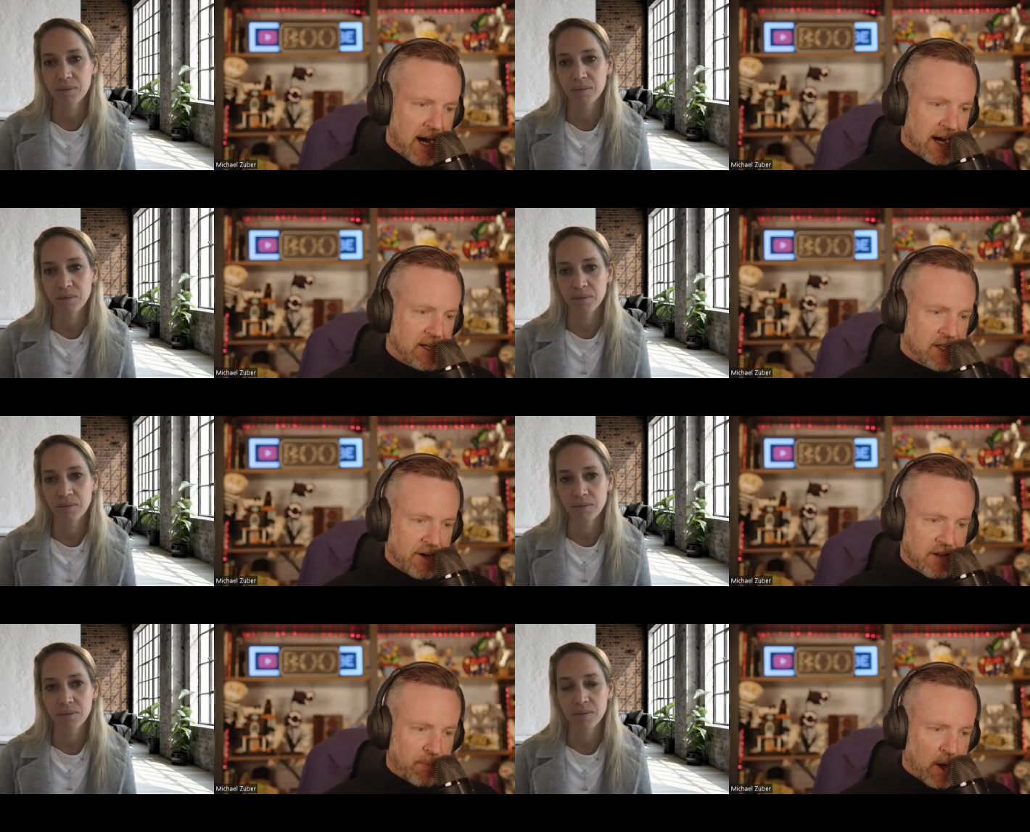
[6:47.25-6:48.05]
Speaker 1: i can
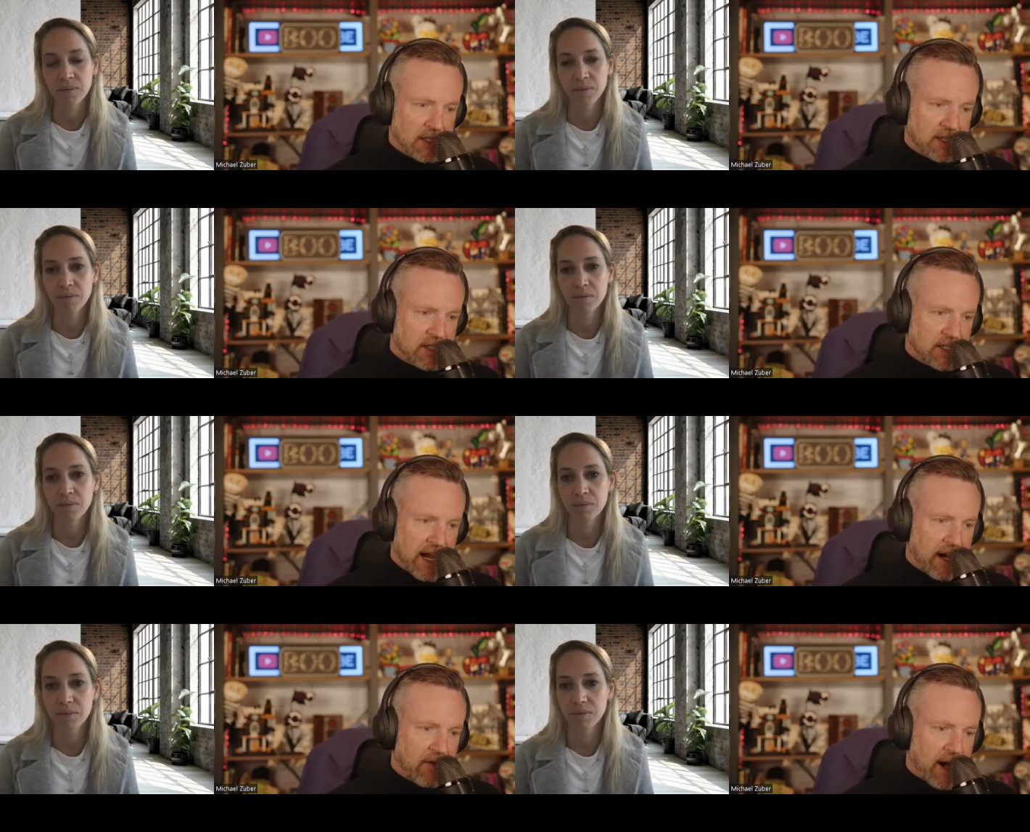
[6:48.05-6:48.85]
tell you the process
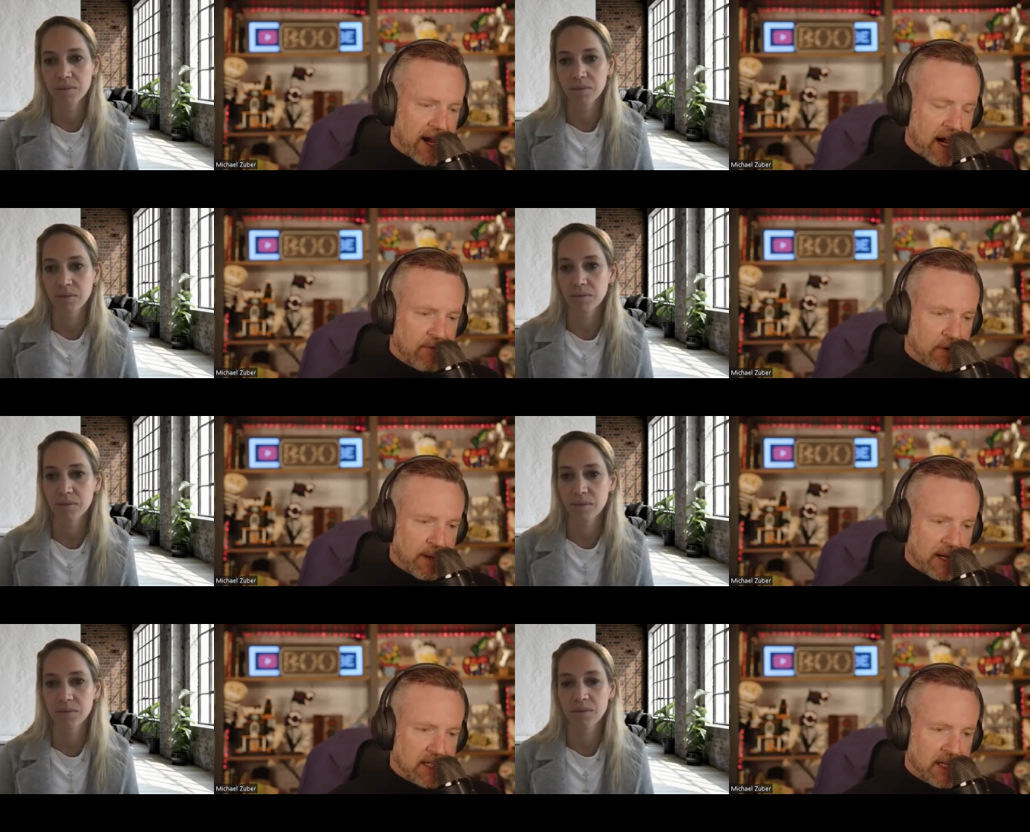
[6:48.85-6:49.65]
now i have
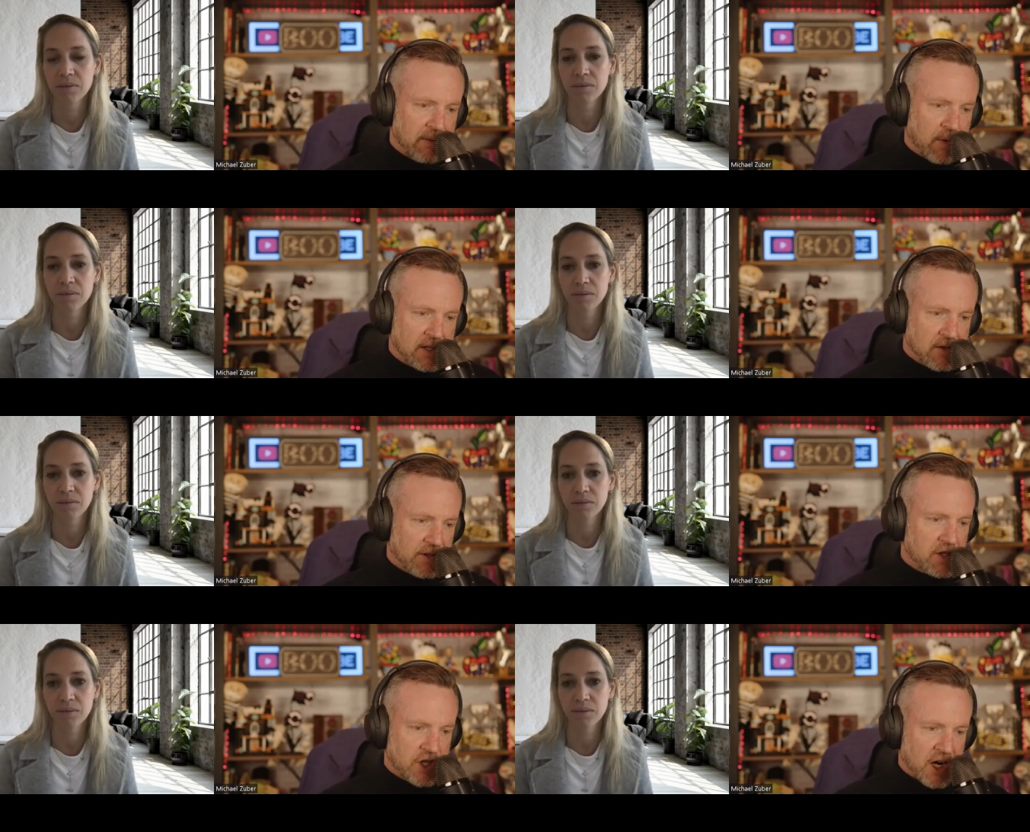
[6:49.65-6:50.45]
with my team right
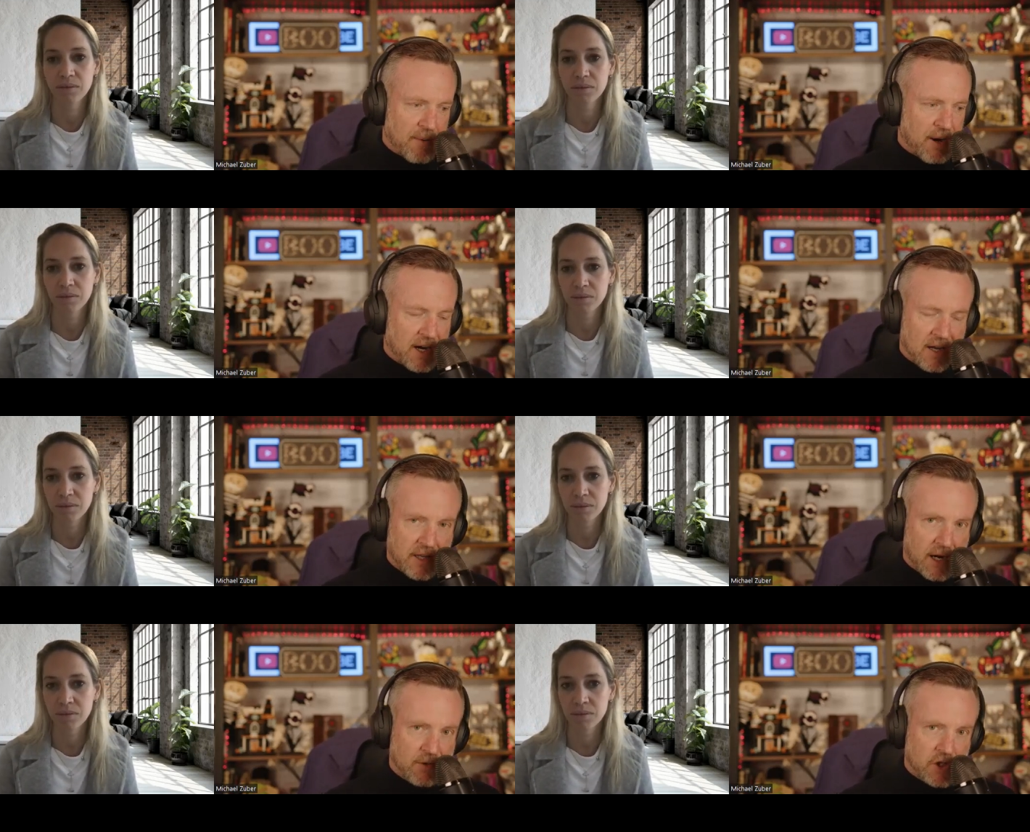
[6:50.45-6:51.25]
so this job i
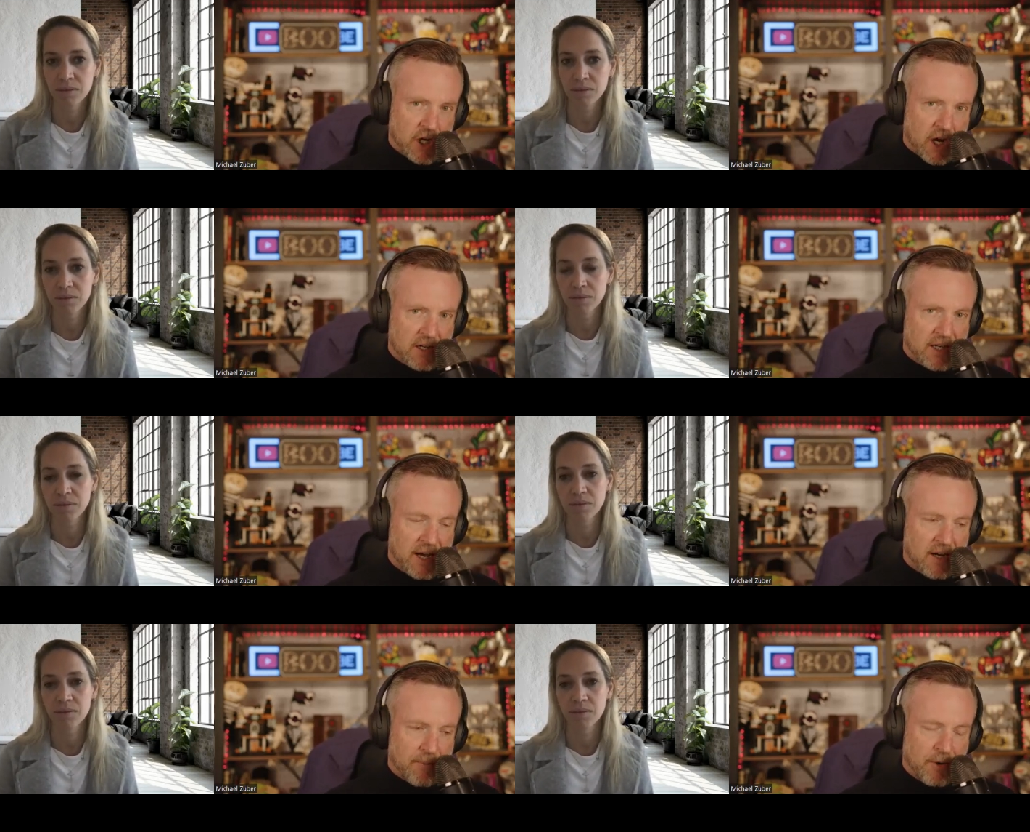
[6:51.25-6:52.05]
got that i was shocked
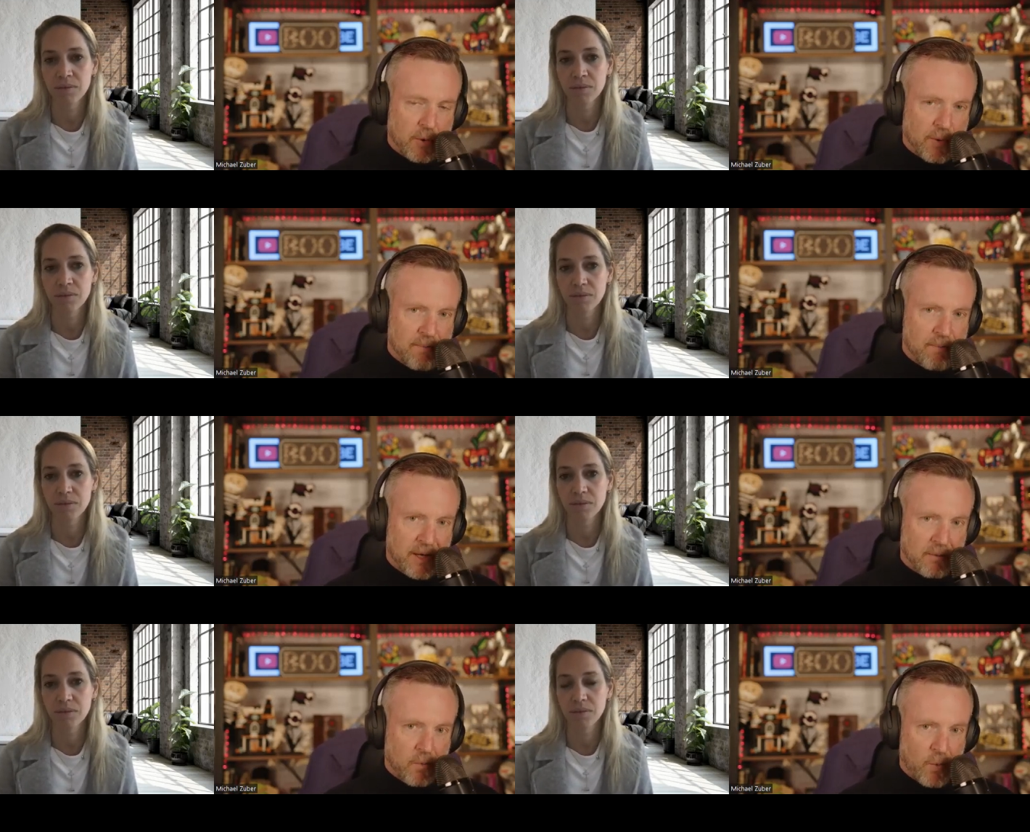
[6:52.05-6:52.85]
at i'm going to
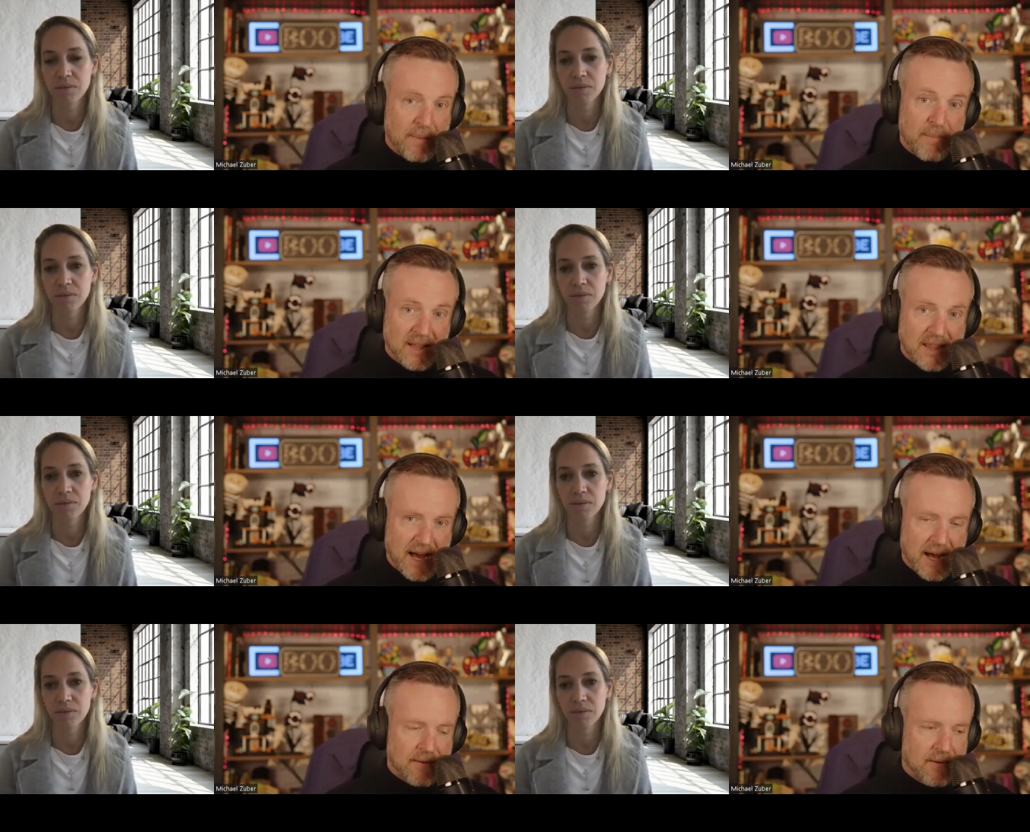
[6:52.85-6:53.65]
rebuild rebid
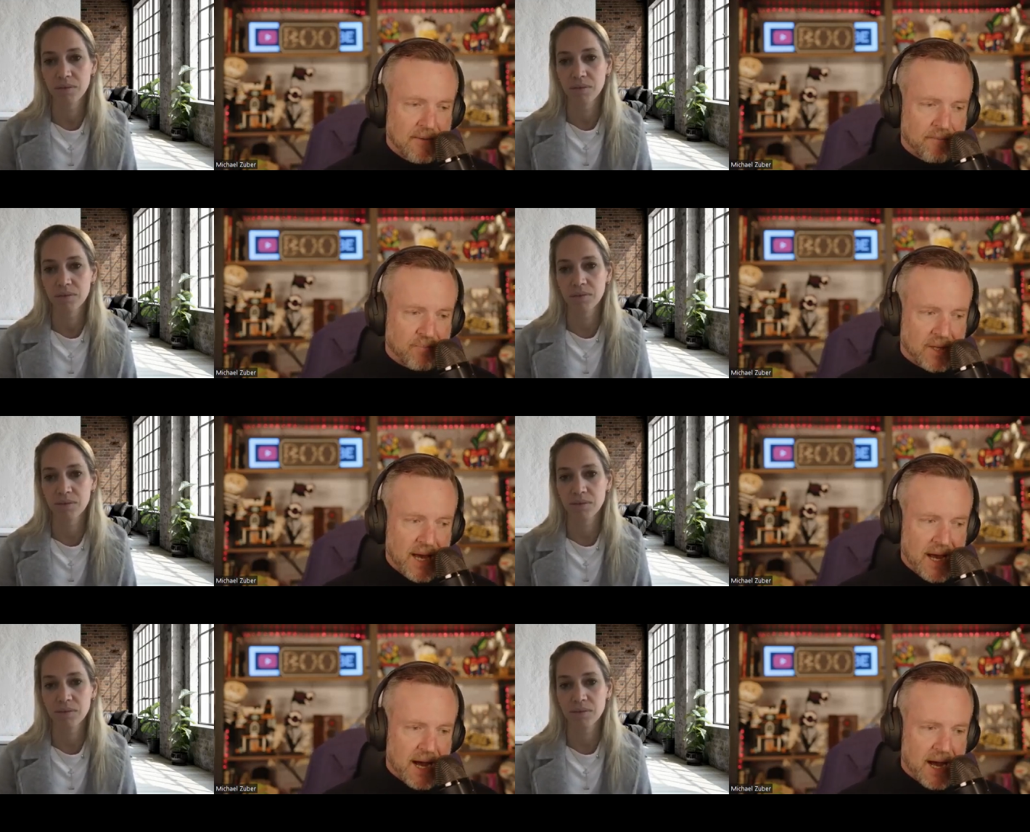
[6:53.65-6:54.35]
that mm-hmm.